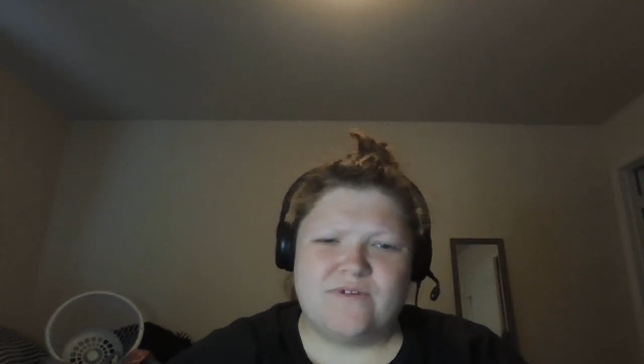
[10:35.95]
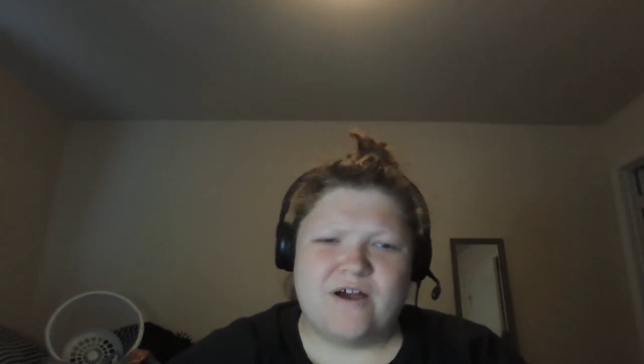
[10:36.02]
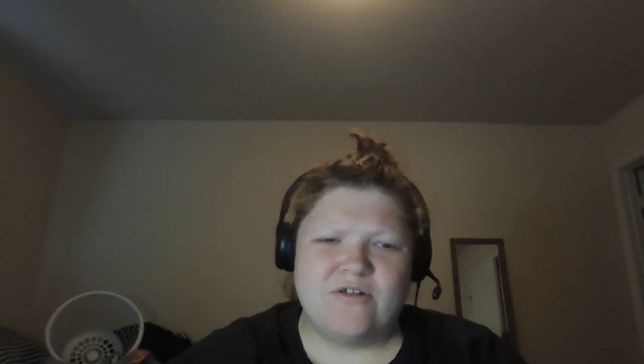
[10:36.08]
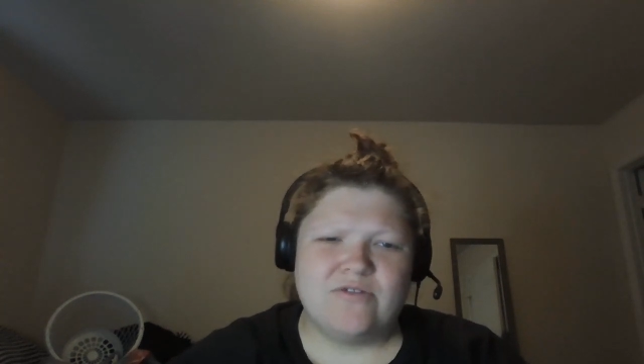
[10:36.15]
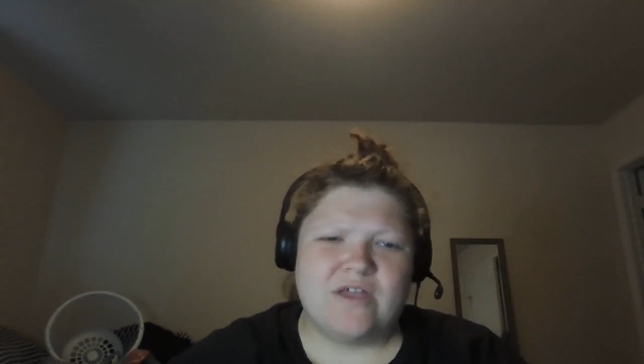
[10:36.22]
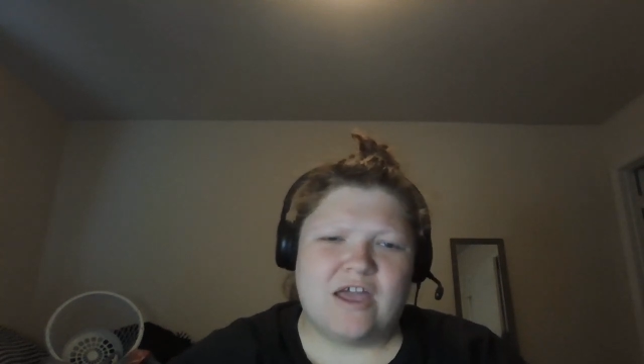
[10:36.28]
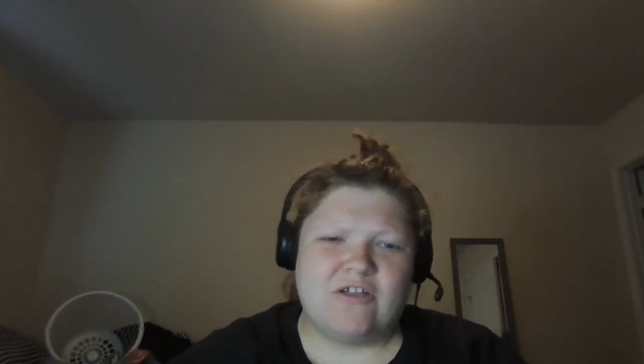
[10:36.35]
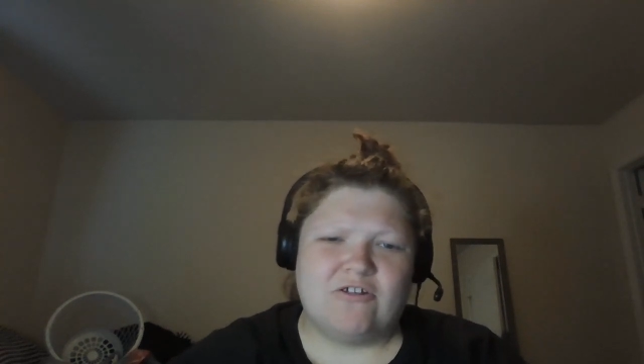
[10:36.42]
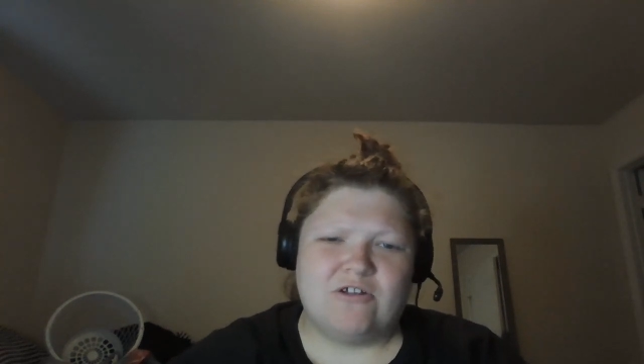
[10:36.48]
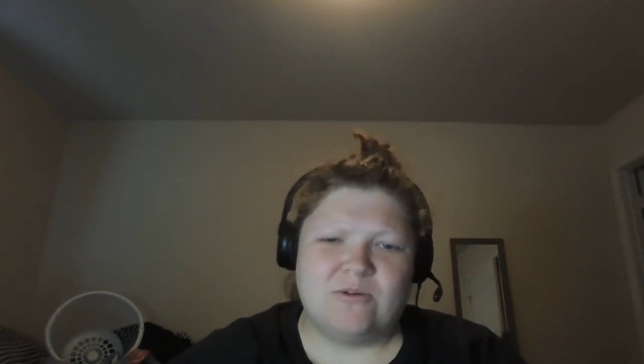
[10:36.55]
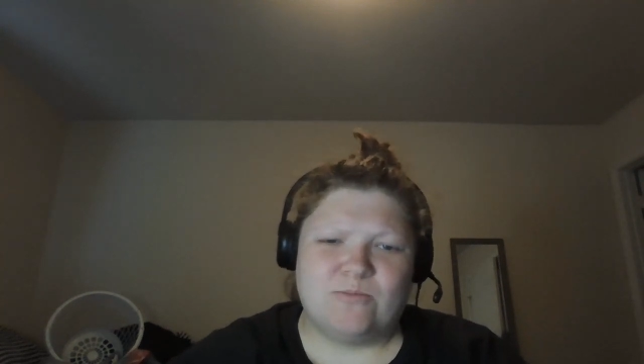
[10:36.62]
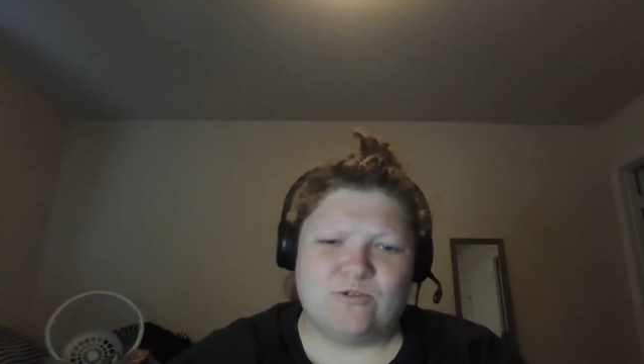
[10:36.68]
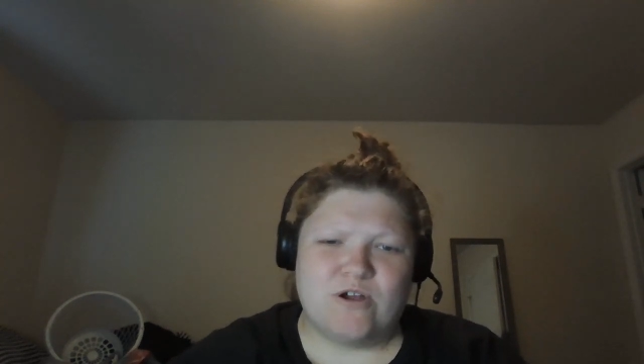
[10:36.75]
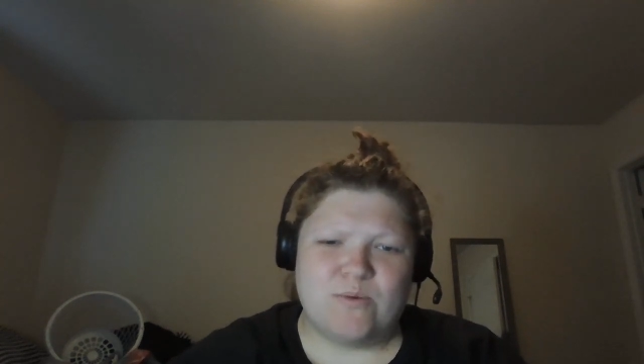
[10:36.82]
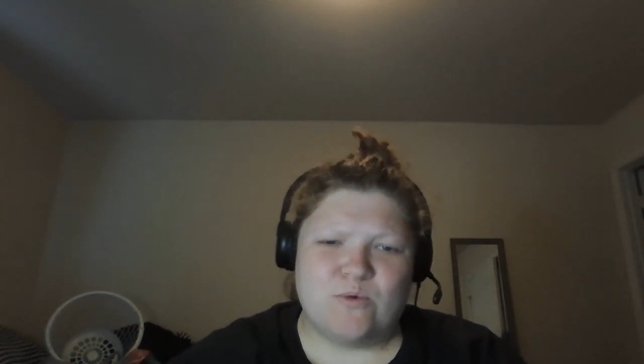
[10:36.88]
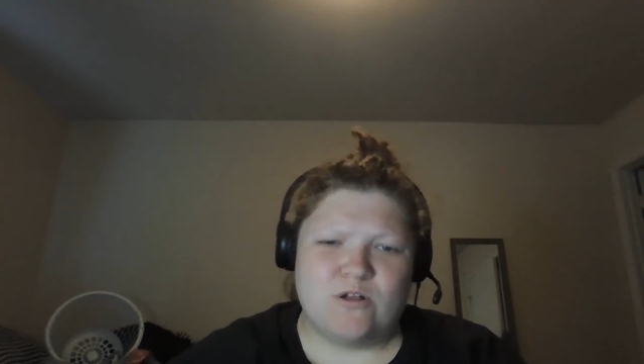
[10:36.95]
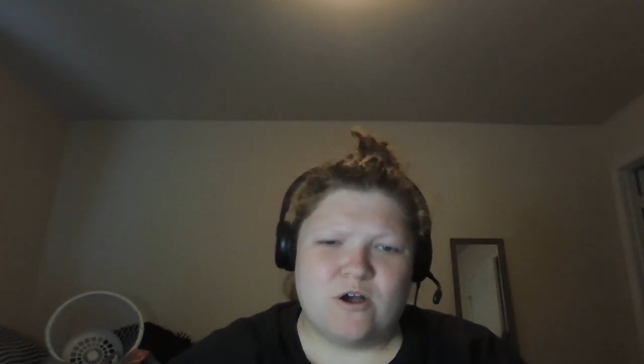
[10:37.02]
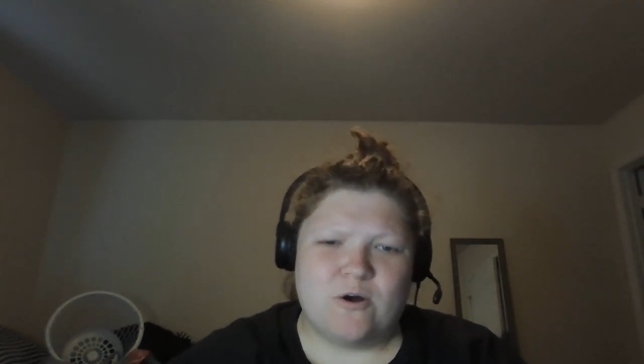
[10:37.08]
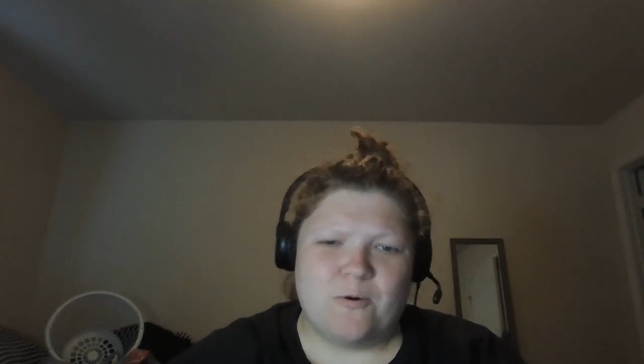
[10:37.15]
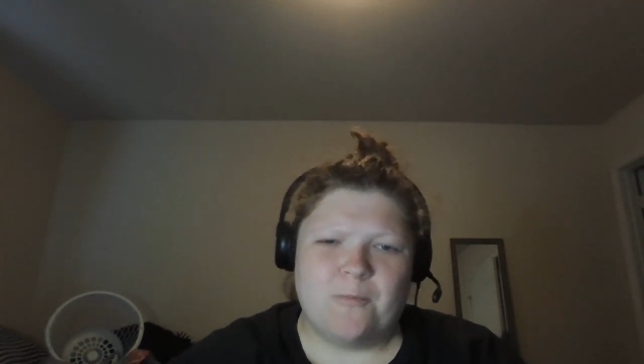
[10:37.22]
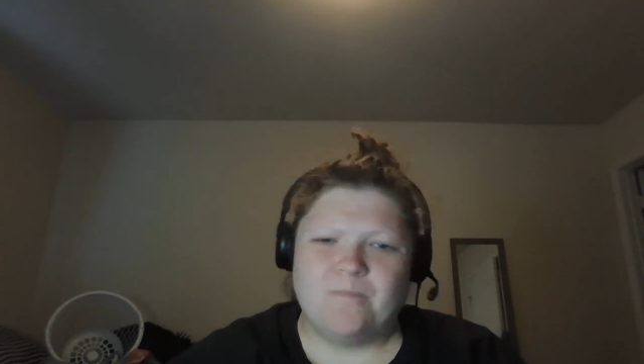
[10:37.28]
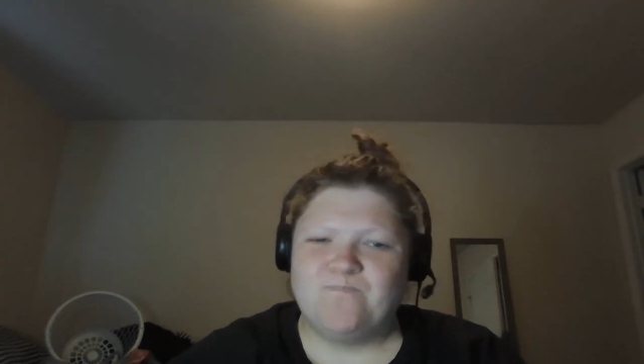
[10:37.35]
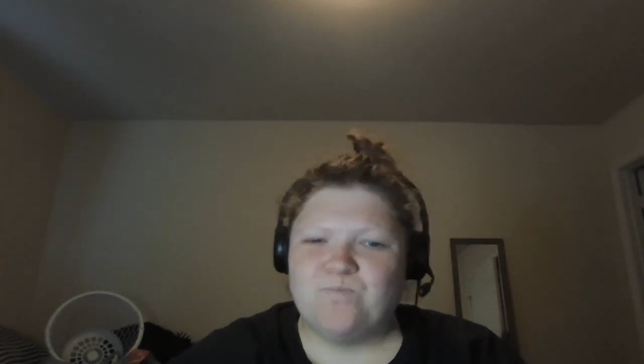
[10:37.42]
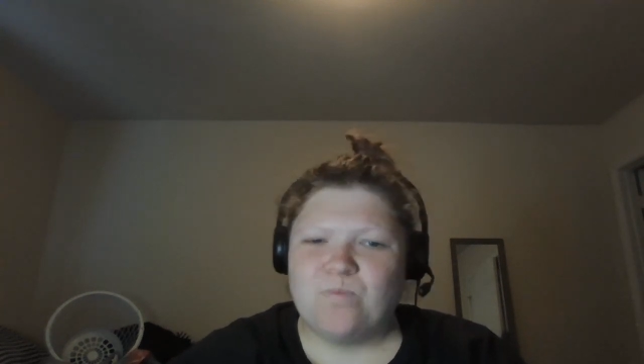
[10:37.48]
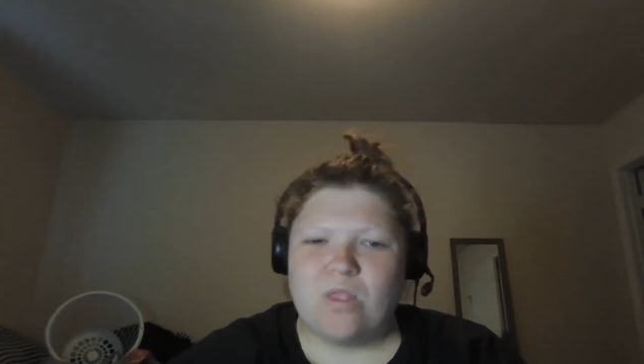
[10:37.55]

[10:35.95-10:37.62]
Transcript: found dead in her Brentwood home.